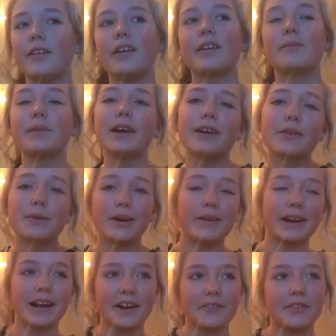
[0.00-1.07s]
like, may as well
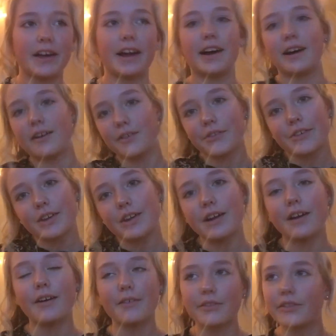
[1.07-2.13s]
get out of the house, you
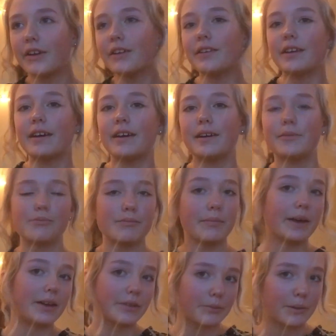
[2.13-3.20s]
know, Sunday,
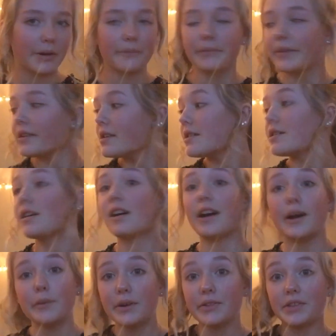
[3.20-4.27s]
may as well.
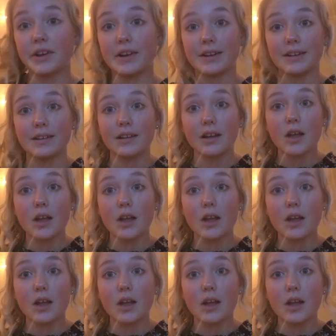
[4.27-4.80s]
I went there.